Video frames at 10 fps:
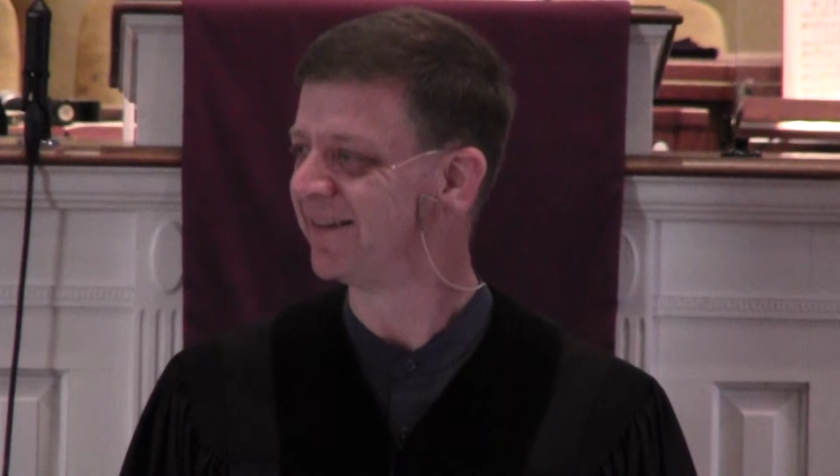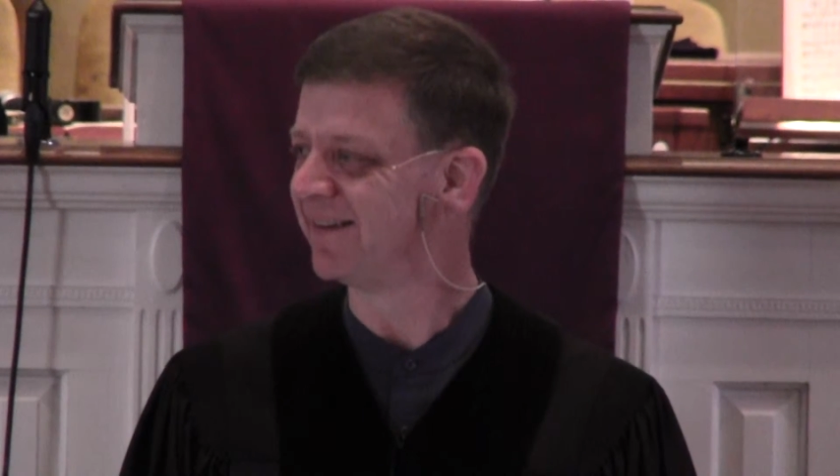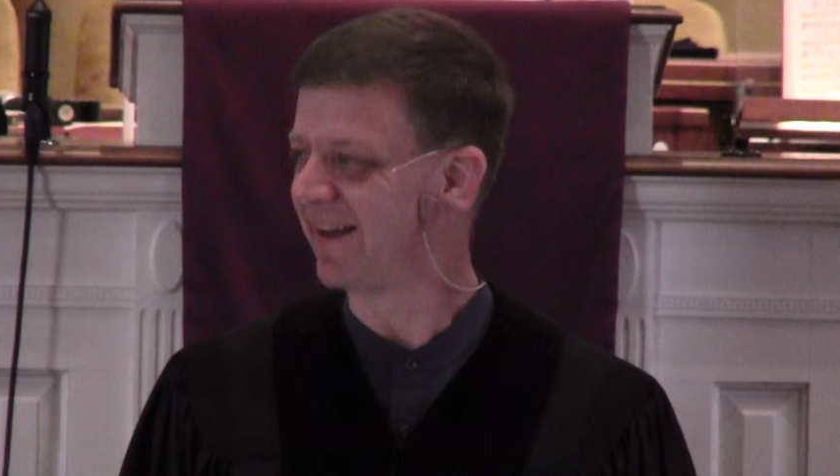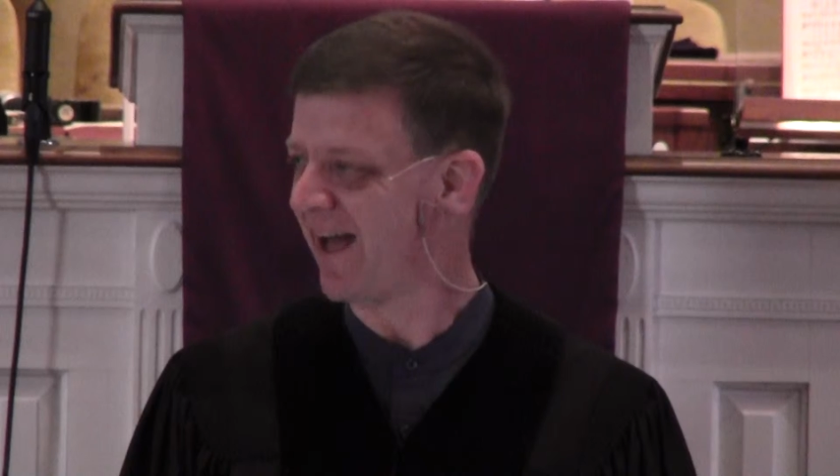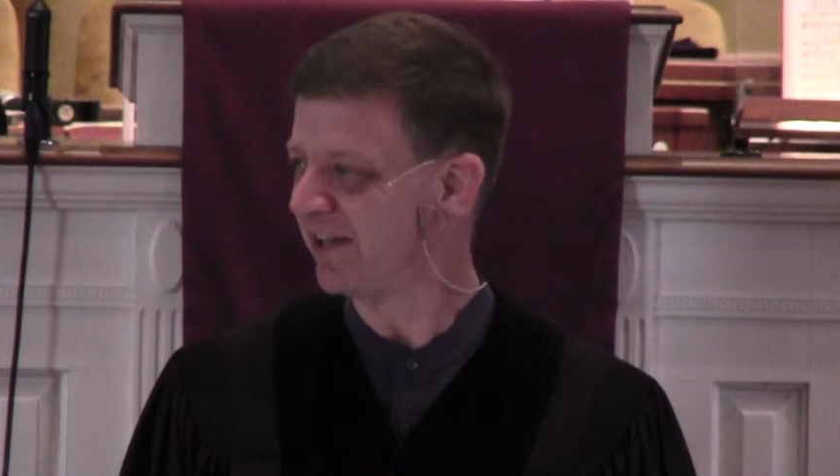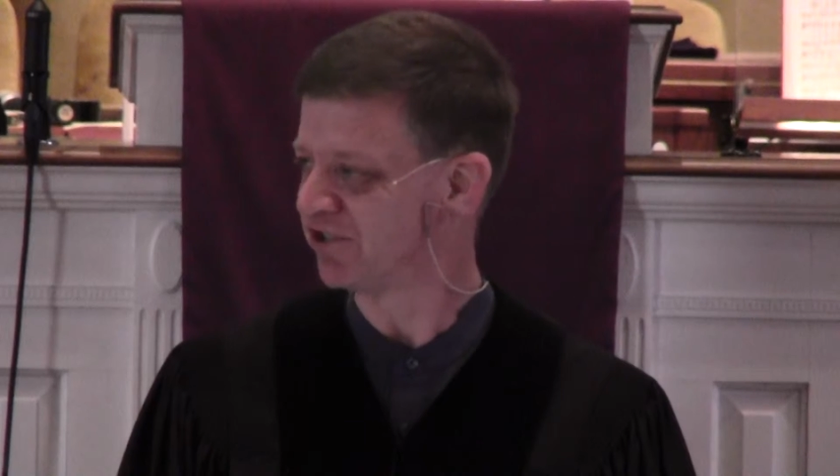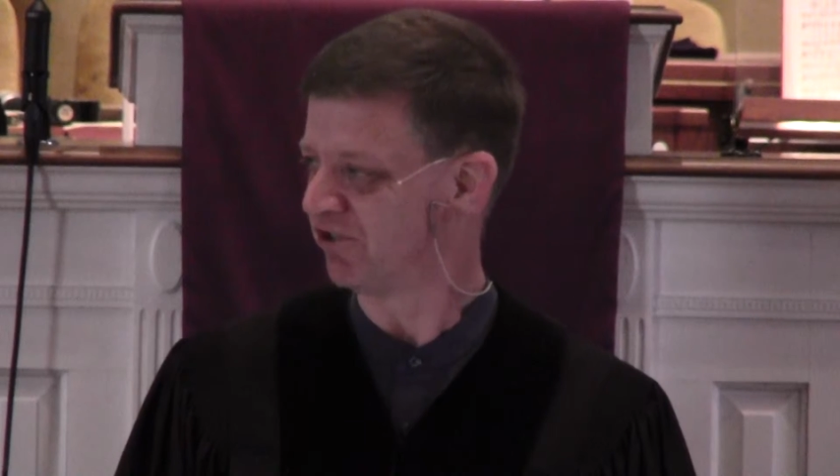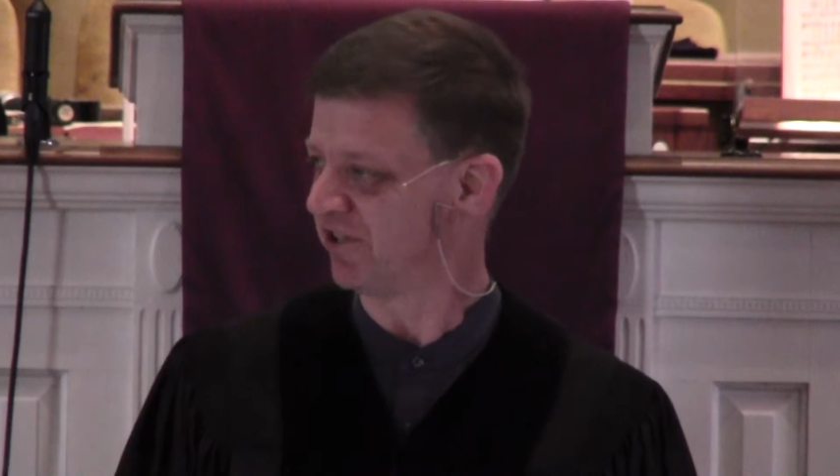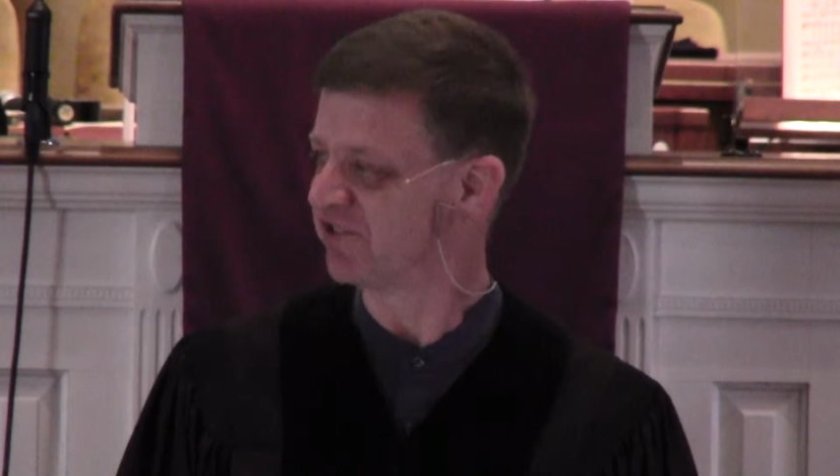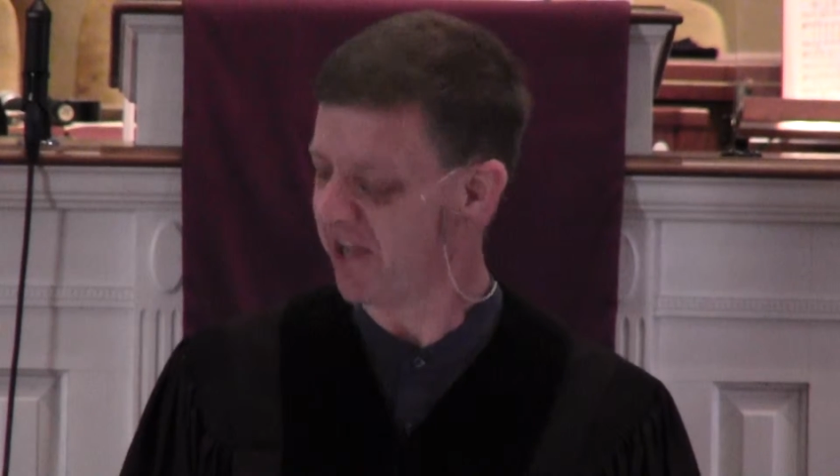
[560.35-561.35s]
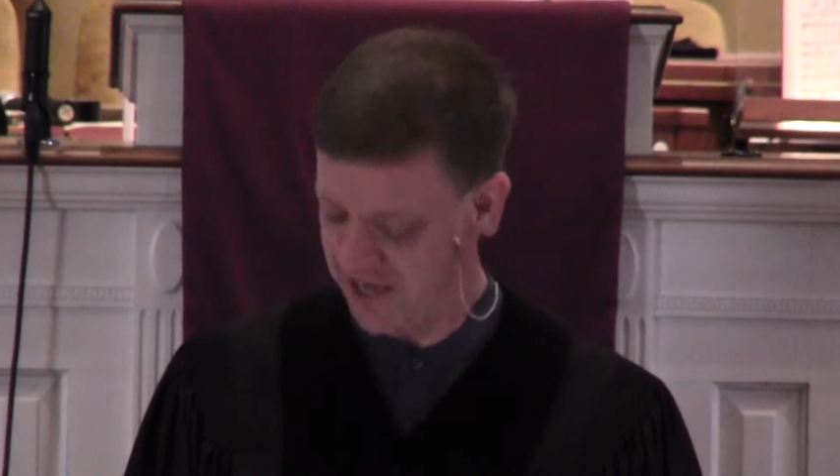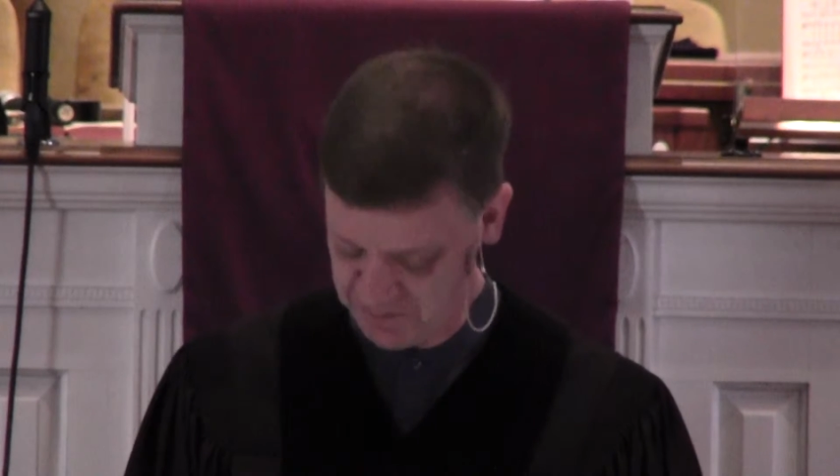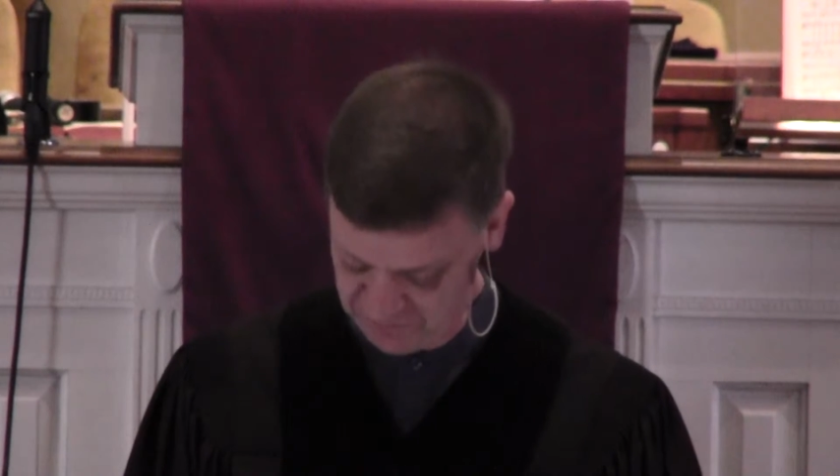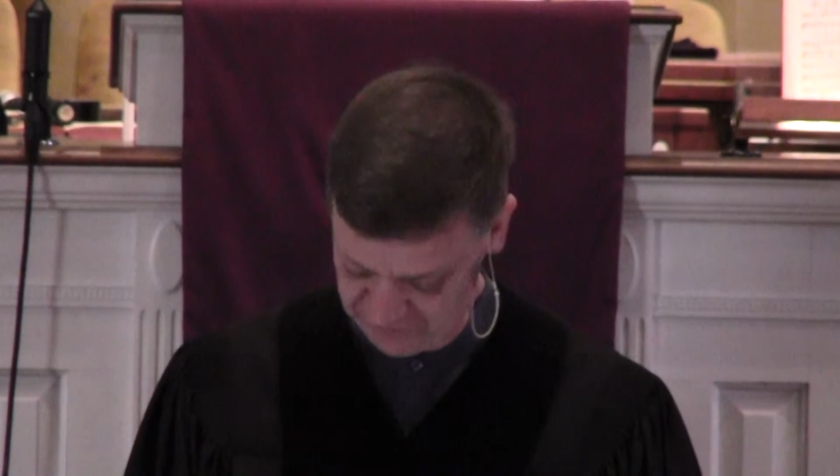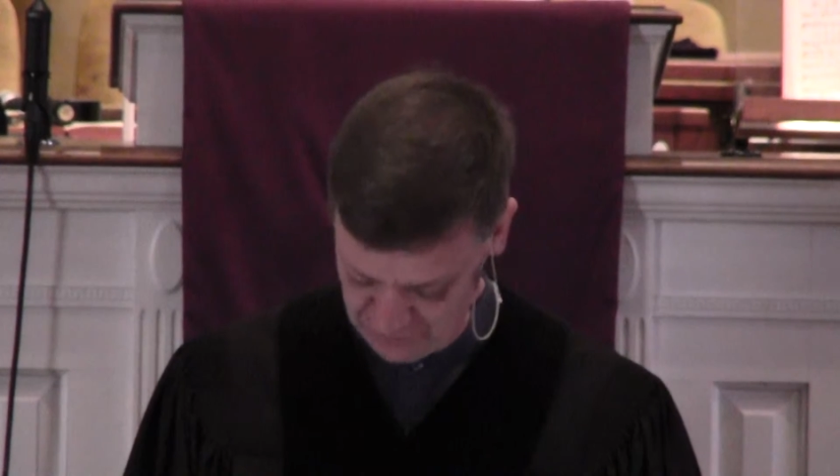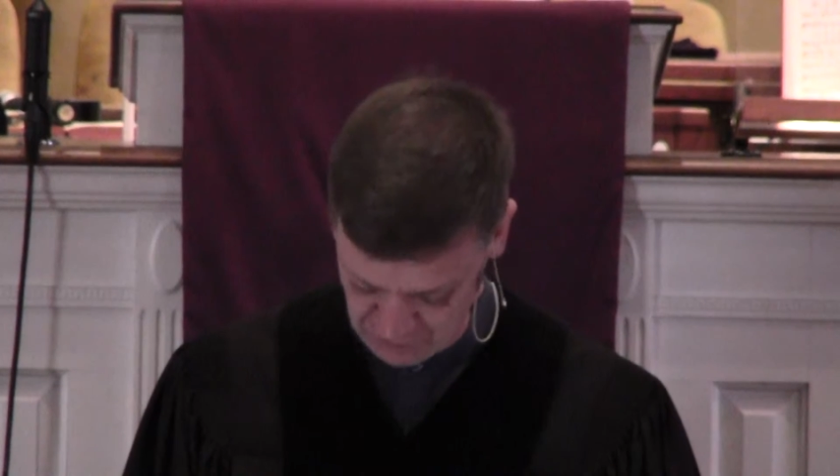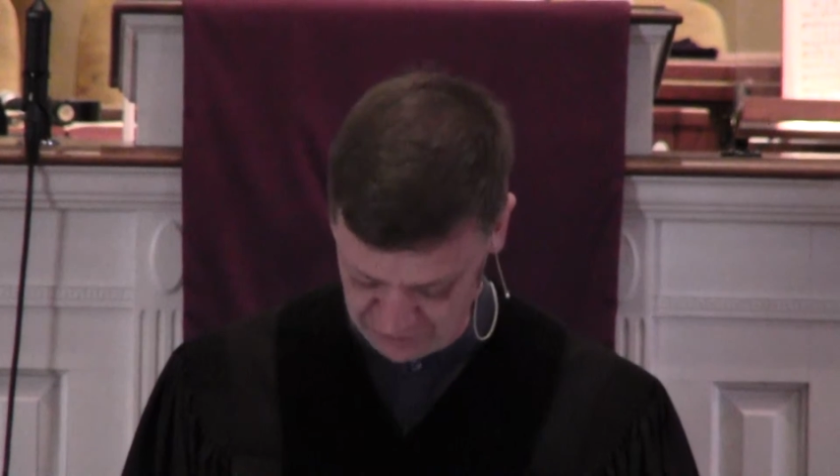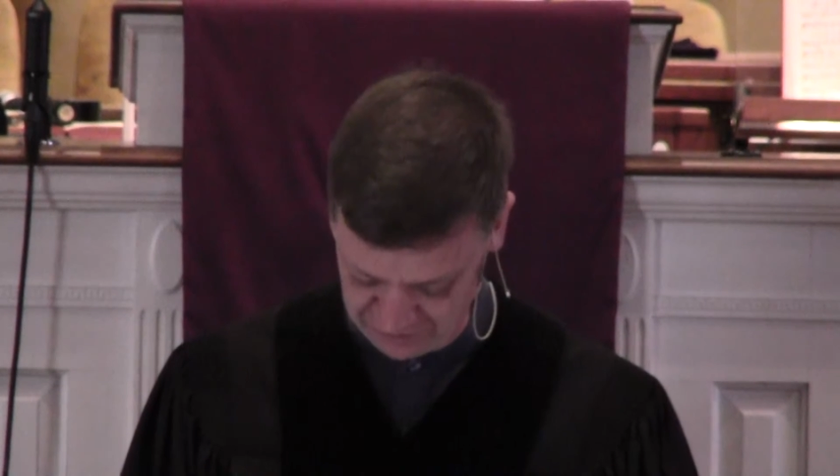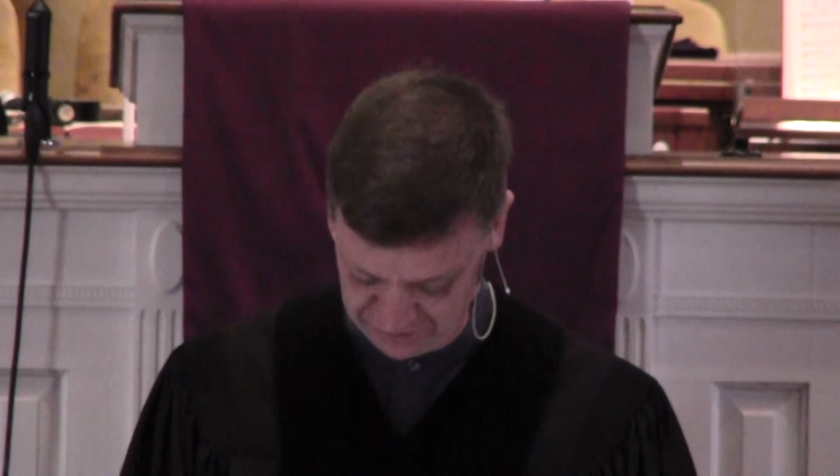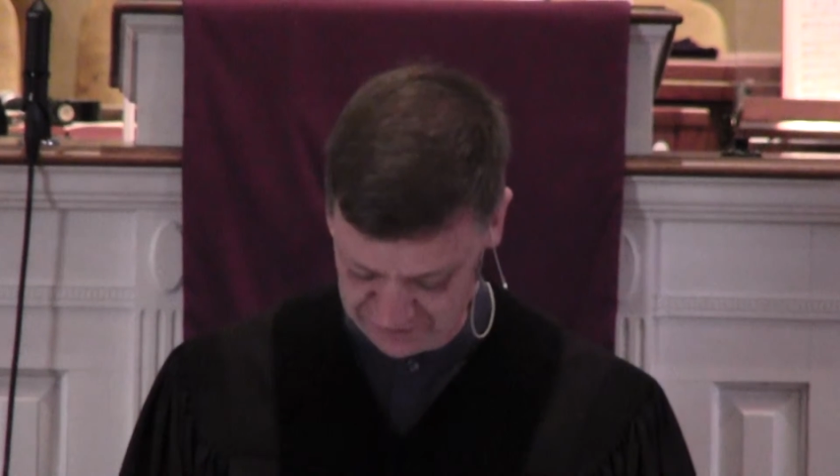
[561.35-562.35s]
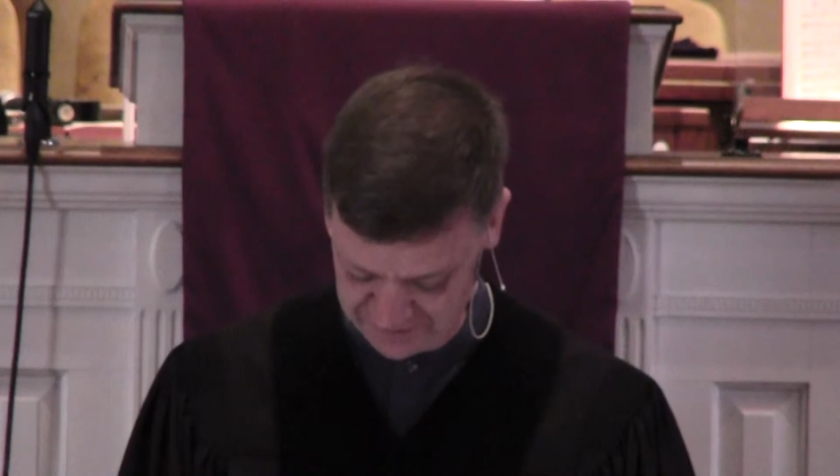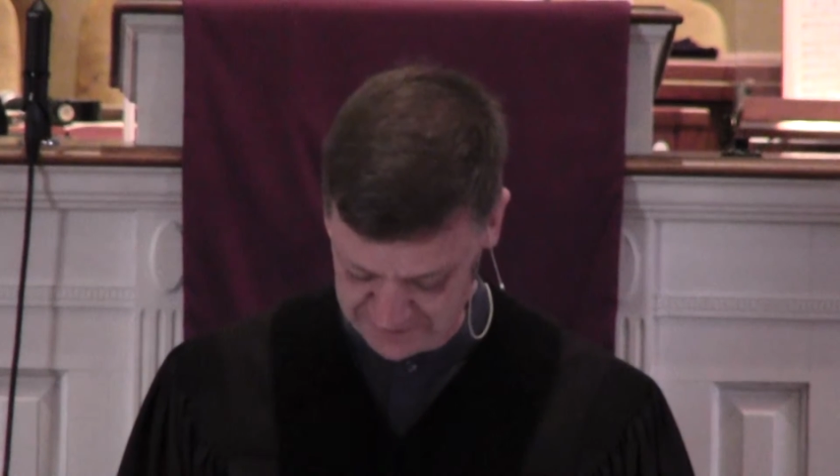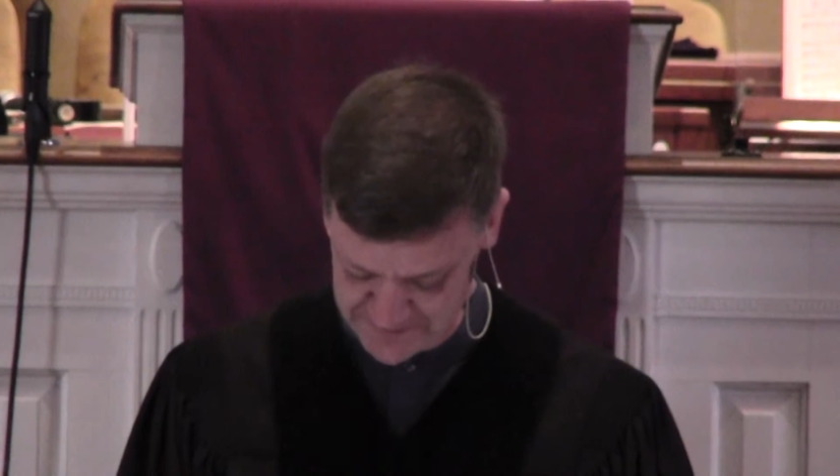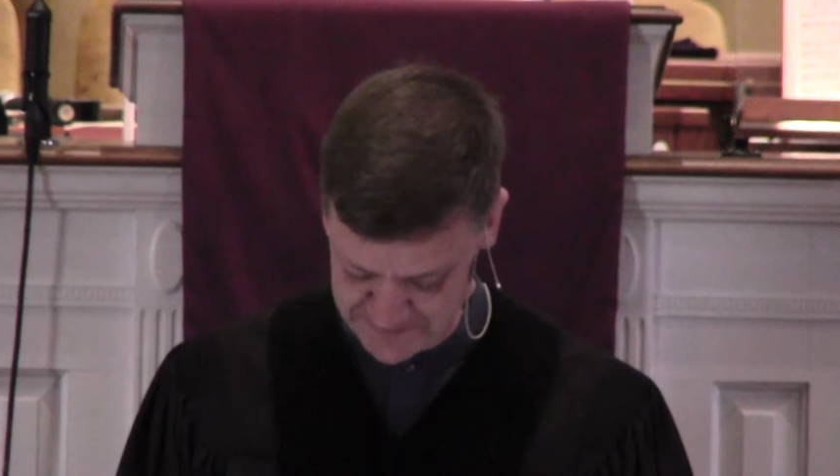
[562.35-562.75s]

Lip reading: Lazarus came forth.